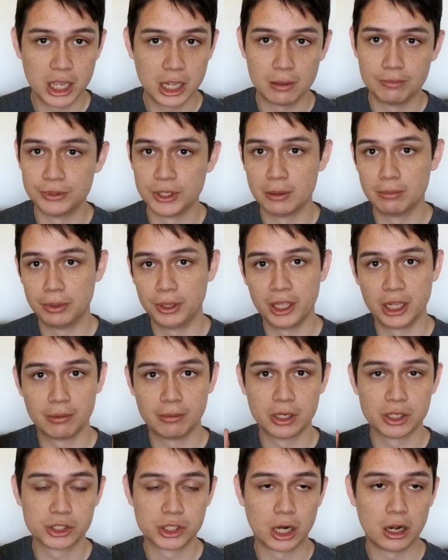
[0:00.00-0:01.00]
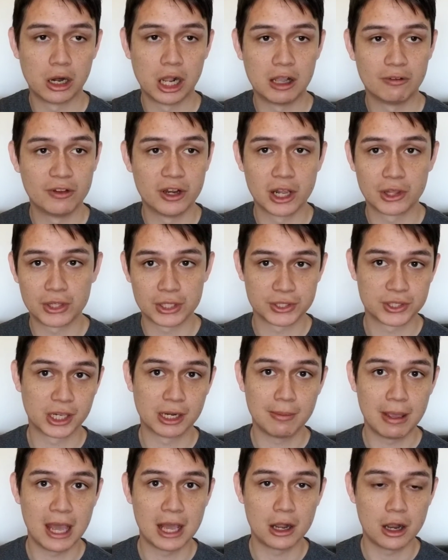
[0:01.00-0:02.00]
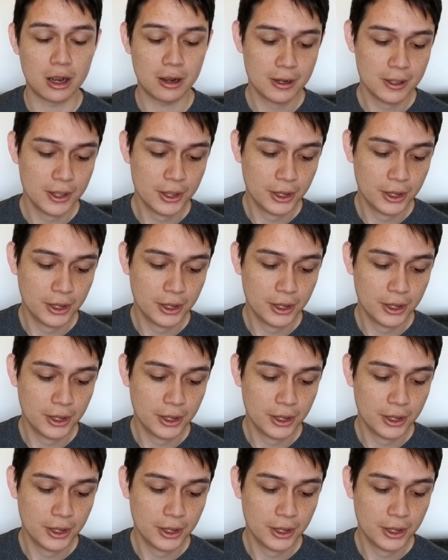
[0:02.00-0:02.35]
I'm done playing, I'm going to shut it off and nothing's going to matter.